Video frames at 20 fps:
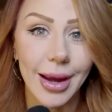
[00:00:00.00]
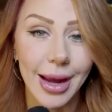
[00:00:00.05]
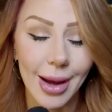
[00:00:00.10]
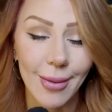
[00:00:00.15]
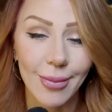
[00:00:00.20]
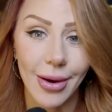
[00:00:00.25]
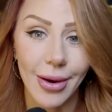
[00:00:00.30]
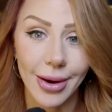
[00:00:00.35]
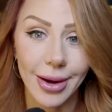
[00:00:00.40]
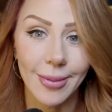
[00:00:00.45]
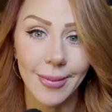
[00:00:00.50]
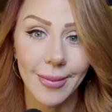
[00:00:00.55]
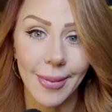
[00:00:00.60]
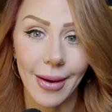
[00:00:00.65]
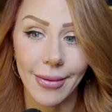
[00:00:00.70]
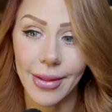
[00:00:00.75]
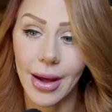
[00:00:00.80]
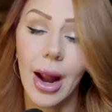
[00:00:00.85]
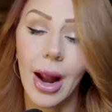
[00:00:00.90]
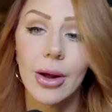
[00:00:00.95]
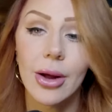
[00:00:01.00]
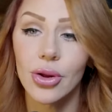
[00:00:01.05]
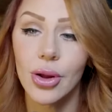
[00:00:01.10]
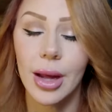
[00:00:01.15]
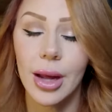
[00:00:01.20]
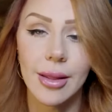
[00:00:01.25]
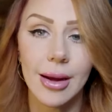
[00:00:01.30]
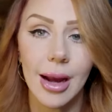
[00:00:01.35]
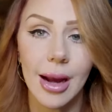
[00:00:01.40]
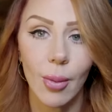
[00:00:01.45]
They kept talking about that.
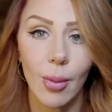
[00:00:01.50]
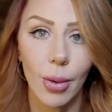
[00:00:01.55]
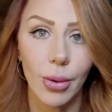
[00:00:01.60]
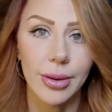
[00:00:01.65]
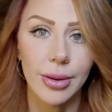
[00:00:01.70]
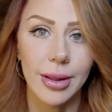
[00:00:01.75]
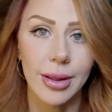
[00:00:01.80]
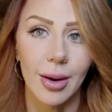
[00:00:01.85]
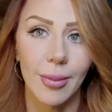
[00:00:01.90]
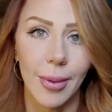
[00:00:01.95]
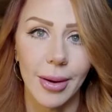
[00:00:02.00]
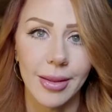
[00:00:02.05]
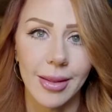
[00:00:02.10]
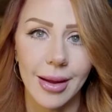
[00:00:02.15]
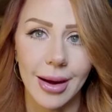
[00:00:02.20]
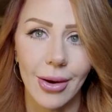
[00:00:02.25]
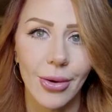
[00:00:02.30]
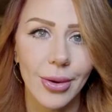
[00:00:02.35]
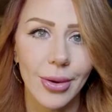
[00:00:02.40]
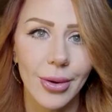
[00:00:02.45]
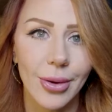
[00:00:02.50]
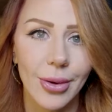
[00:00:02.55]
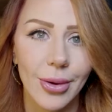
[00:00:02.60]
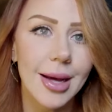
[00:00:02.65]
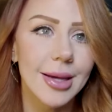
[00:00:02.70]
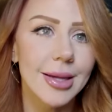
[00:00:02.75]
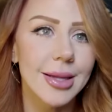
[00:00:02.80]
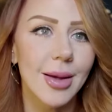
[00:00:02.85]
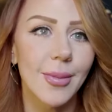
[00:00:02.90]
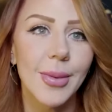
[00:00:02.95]
Actually, I think I wrote it down on my thing. Hold on.
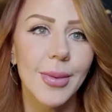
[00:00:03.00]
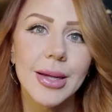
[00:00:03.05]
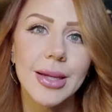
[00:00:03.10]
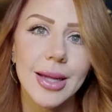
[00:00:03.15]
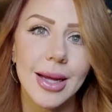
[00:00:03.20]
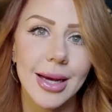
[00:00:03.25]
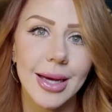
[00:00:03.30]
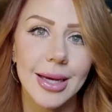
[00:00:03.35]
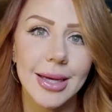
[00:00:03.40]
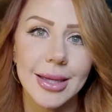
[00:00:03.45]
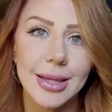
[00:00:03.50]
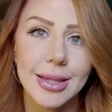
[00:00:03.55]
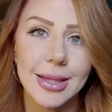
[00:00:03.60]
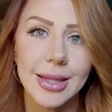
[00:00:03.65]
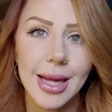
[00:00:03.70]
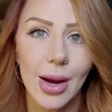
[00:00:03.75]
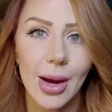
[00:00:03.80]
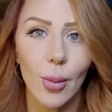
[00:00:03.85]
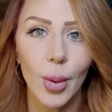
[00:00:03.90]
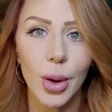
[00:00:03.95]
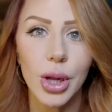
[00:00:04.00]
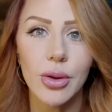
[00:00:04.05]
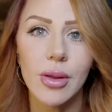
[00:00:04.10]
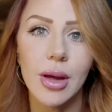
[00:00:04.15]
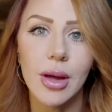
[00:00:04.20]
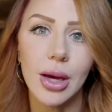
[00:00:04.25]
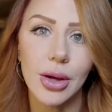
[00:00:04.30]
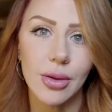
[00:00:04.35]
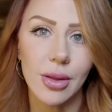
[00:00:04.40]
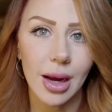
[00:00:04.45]
Somebody's he's saying, "What do you
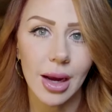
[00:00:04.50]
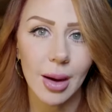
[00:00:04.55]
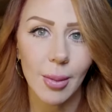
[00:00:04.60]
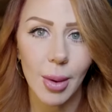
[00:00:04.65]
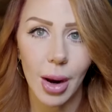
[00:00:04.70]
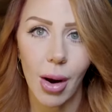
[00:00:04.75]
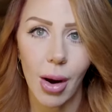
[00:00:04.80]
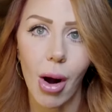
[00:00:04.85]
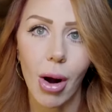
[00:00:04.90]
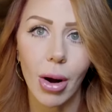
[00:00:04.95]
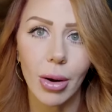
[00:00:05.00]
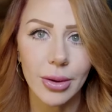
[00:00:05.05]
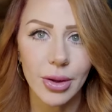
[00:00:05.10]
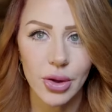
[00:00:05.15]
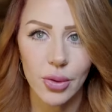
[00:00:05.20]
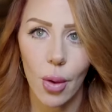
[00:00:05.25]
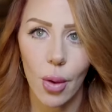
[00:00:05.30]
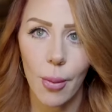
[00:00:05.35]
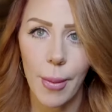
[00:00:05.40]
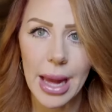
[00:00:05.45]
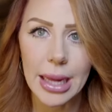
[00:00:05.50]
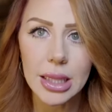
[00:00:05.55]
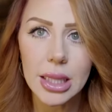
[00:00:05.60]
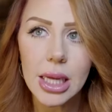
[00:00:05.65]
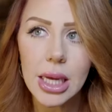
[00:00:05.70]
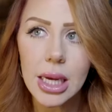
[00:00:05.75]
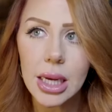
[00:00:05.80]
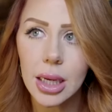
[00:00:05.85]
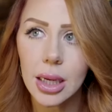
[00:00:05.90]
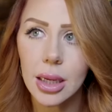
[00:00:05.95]
think? You think I'm not a heartless
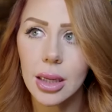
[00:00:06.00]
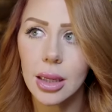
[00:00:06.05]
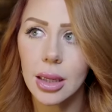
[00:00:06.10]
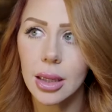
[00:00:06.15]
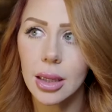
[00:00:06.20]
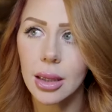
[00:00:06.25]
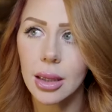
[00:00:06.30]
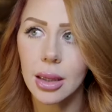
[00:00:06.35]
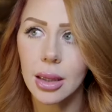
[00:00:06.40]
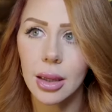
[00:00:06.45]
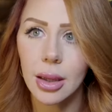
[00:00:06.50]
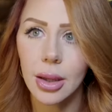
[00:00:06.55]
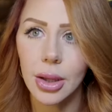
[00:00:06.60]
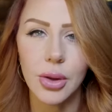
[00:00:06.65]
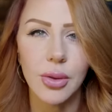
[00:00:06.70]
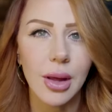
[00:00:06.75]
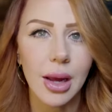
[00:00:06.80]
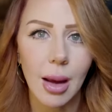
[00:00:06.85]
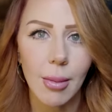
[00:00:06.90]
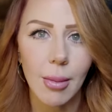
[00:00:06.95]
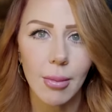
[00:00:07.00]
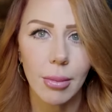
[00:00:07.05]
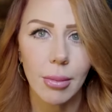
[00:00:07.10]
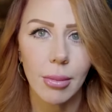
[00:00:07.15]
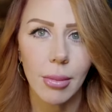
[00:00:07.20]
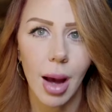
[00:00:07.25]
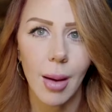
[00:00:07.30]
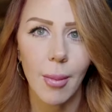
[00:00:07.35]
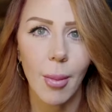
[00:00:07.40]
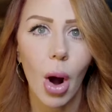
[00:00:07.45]
romantic? You think I'm
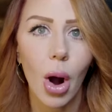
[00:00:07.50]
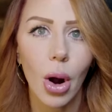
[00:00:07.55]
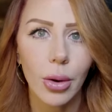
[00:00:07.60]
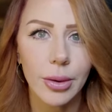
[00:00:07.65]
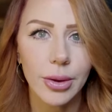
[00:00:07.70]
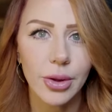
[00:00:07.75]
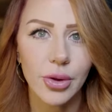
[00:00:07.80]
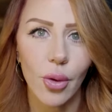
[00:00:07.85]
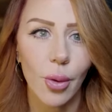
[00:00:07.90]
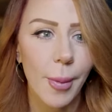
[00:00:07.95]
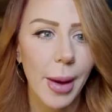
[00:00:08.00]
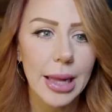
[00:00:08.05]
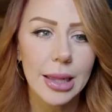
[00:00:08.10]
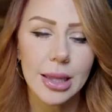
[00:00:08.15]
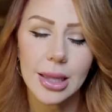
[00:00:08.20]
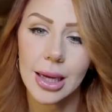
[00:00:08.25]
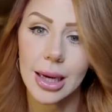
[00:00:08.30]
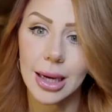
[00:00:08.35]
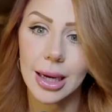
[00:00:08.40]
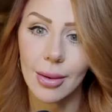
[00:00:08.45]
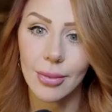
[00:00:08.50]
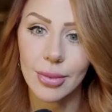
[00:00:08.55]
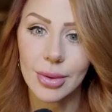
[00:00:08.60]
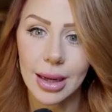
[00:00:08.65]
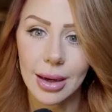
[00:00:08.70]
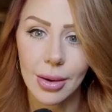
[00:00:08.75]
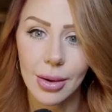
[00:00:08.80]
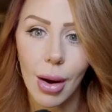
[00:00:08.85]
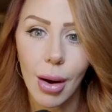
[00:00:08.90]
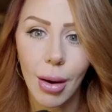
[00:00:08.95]
I'm a heartless romantic?" And I was
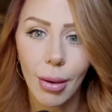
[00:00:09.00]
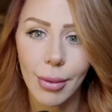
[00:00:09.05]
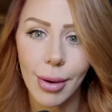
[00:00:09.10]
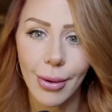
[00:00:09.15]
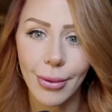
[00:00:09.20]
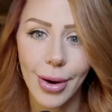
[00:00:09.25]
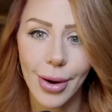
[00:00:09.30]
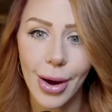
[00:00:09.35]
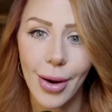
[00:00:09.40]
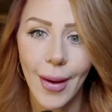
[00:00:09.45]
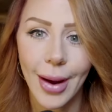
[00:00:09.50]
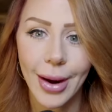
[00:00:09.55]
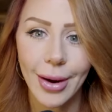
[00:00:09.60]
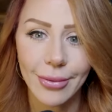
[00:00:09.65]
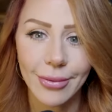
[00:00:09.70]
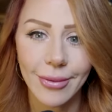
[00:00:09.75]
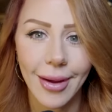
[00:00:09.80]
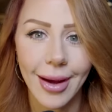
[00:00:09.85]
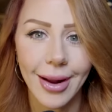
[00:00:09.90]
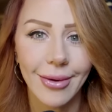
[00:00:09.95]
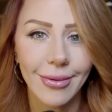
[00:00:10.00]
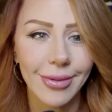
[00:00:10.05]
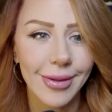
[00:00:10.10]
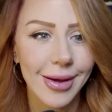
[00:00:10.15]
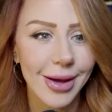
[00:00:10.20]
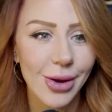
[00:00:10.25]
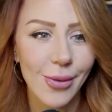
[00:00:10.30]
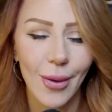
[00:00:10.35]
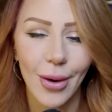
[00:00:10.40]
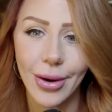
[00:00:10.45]
like, "No, no, no. I don't. I don't
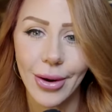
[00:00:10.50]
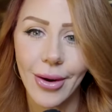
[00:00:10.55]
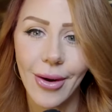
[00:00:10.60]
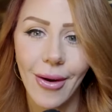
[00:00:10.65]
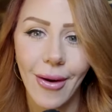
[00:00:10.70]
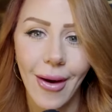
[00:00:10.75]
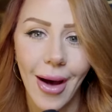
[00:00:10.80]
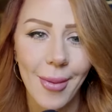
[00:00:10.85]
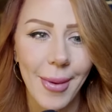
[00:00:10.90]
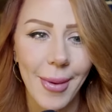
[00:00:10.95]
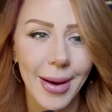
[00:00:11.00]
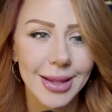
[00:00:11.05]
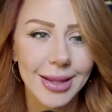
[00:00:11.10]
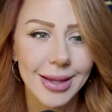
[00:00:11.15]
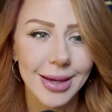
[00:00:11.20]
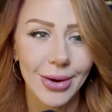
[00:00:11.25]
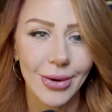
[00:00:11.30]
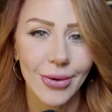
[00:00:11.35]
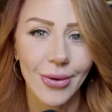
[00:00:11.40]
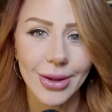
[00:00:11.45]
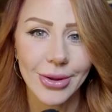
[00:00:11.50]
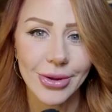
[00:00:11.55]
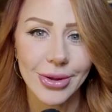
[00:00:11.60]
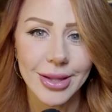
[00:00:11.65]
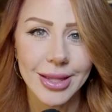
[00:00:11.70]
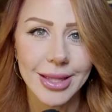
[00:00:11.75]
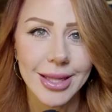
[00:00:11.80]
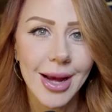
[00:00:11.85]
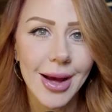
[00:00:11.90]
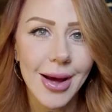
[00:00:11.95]
think you are at all. I'm asking
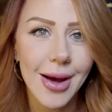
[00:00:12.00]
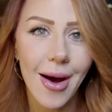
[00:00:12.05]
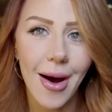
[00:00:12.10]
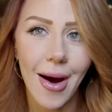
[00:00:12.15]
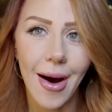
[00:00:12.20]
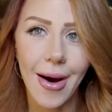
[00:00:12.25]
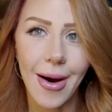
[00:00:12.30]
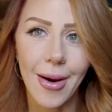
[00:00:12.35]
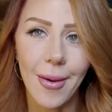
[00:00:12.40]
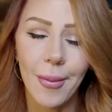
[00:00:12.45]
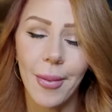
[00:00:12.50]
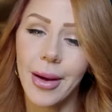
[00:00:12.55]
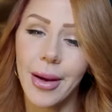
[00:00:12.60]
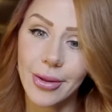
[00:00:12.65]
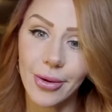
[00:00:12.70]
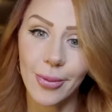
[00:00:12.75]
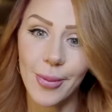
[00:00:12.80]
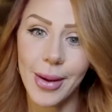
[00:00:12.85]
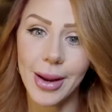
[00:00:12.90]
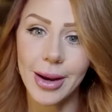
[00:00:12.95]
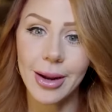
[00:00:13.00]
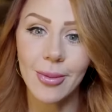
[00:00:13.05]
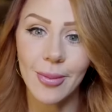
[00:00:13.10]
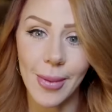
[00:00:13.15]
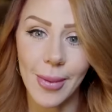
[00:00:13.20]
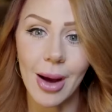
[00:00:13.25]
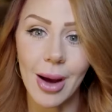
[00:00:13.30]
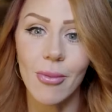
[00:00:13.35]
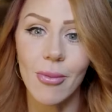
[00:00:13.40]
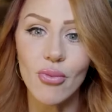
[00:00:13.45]
questions. Um, like there were many
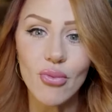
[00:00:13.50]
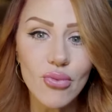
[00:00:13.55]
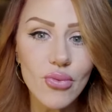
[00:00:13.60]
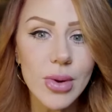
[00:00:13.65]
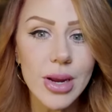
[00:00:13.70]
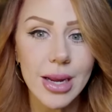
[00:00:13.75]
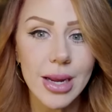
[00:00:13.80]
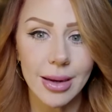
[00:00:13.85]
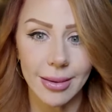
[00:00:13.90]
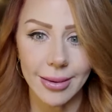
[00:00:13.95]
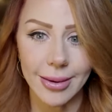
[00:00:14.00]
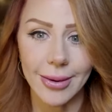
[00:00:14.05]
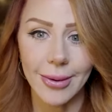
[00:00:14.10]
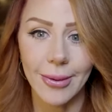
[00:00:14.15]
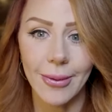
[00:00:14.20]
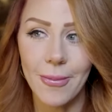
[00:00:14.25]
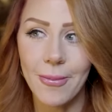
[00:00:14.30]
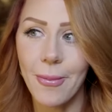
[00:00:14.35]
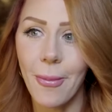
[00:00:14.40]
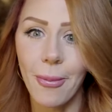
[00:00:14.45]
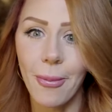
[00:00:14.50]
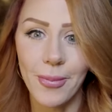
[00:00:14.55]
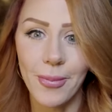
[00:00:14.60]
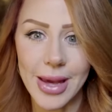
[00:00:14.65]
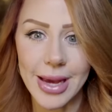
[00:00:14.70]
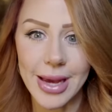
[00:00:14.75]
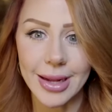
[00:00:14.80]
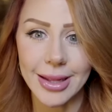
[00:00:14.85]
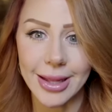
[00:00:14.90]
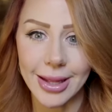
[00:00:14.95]
that make a really
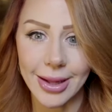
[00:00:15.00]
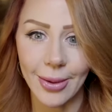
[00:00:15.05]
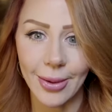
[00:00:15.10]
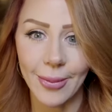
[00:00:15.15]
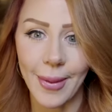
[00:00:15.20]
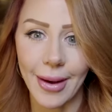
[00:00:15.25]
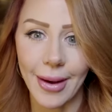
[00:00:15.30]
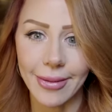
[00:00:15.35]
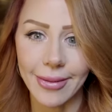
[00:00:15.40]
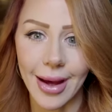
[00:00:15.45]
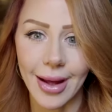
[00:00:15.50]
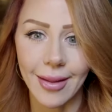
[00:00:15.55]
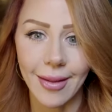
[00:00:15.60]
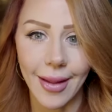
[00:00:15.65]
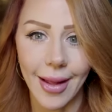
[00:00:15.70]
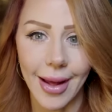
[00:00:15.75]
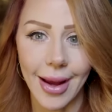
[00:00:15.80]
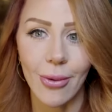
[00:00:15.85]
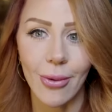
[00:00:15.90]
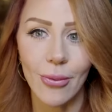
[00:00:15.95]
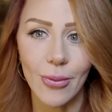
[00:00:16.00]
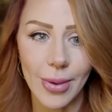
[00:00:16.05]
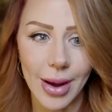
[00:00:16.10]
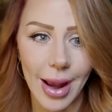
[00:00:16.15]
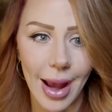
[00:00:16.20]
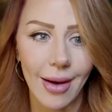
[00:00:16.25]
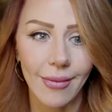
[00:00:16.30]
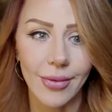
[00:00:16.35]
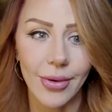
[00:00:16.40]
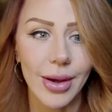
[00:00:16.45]
big deal about that. Like
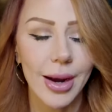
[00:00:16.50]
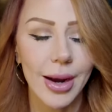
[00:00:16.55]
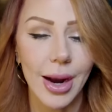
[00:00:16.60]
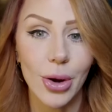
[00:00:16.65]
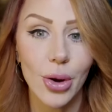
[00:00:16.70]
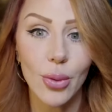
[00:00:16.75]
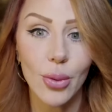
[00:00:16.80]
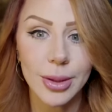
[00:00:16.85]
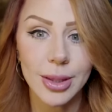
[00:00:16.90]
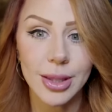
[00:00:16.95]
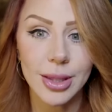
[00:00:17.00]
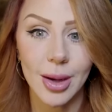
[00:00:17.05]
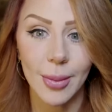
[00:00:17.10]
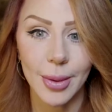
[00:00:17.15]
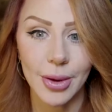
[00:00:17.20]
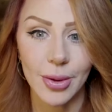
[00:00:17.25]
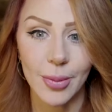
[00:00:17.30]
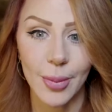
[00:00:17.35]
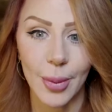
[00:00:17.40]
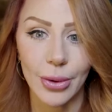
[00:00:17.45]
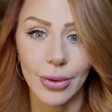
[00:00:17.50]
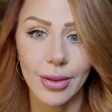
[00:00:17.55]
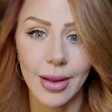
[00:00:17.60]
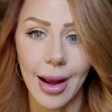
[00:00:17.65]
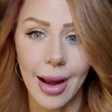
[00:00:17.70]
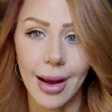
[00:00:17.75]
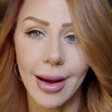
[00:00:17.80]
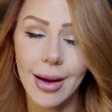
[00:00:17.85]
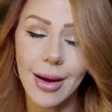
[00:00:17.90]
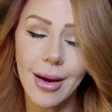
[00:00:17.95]
we have to. And I knew it was somebody's
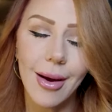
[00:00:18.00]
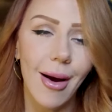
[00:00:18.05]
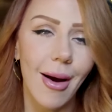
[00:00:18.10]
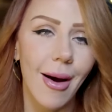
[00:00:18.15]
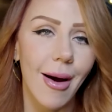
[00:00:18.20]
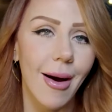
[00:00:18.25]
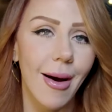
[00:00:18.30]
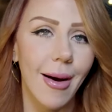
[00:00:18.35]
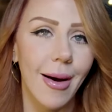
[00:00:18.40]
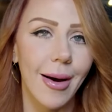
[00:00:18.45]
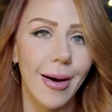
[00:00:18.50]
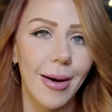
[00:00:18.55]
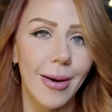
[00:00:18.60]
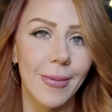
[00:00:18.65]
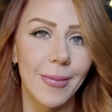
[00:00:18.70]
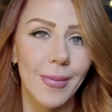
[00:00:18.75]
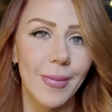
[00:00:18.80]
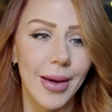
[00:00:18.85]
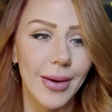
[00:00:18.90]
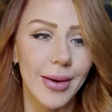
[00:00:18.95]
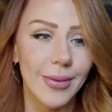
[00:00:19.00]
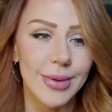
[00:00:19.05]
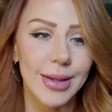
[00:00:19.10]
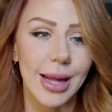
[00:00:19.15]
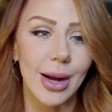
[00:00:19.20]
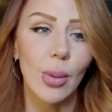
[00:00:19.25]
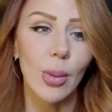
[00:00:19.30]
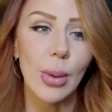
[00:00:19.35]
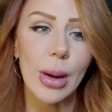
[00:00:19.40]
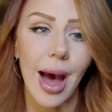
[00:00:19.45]
birthday." um, it
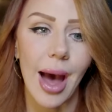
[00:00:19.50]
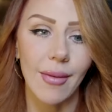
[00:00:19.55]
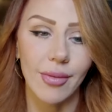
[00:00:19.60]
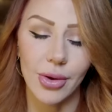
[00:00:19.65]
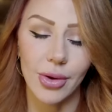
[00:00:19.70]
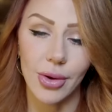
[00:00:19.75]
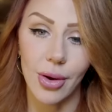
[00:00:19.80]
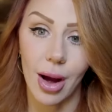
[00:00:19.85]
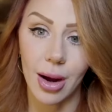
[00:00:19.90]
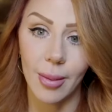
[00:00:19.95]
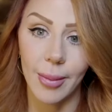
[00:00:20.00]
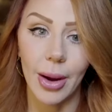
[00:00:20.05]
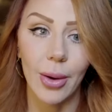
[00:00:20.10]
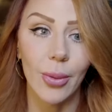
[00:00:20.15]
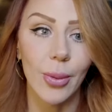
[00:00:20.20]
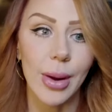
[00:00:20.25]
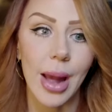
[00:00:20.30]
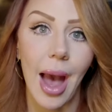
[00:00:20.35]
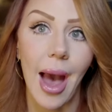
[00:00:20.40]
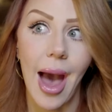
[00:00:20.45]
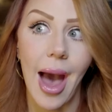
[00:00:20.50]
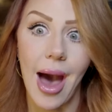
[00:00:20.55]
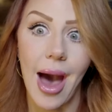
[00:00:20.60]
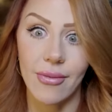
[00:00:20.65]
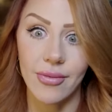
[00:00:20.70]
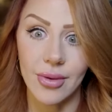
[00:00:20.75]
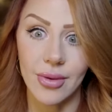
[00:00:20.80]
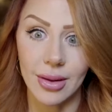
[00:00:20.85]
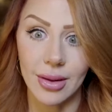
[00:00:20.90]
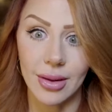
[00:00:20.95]
was like we have to talk about. It. We
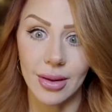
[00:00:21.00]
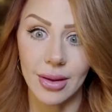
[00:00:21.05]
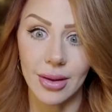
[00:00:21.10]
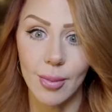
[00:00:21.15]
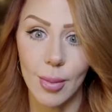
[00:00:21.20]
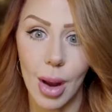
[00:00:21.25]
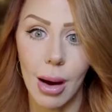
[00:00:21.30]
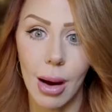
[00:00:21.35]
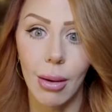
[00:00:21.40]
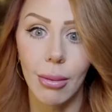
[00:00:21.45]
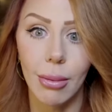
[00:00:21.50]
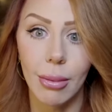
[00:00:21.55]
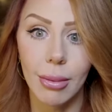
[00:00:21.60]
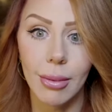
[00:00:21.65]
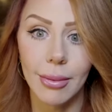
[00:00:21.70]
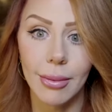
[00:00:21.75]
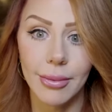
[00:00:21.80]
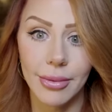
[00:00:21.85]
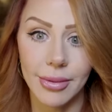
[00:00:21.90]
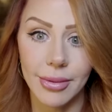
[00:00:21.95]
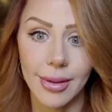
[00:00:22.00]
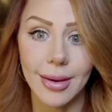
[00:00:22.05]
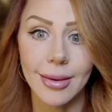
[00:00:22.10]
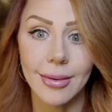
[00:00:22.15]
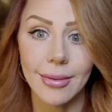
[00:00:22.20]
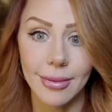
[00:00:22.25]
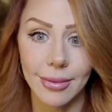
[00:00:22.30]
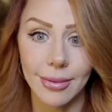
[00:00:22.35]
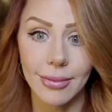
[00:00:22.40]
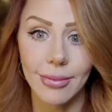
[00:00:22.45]
have to let them know
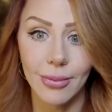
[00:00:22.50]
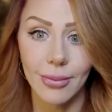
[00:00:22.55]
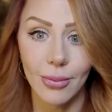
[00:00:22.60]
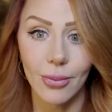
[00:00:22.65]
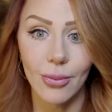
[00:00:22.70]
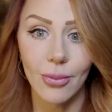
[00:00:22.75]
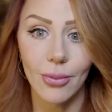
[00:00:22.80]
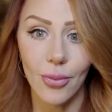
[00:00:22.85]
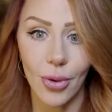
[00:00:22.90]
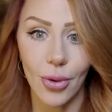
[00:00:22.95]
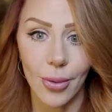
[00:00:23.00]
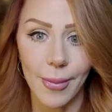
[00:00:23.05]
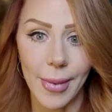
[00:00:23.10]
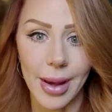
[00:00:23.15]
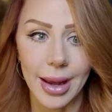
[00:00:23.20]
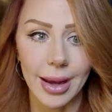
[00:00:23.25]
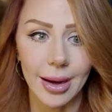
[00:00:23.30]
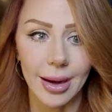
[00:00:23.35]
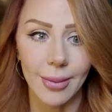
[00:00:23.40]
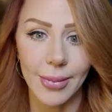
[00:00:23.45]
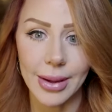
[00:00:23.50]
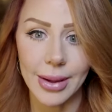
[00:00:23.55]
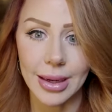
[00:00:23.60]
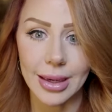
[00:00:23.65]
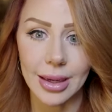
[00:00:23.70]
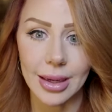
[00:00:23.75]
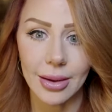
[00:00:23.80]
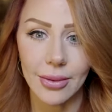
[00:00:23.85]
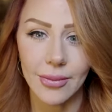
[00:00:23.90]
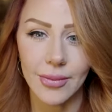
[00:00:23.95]
that we're making a
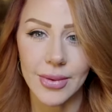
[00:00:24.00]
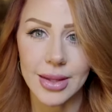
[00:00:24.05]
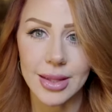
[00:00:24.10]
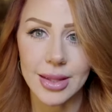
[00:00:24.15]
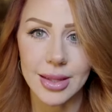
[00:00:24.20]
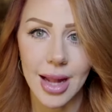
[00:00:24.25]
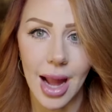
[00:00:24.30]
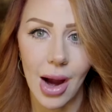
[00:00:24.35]
big deal of this.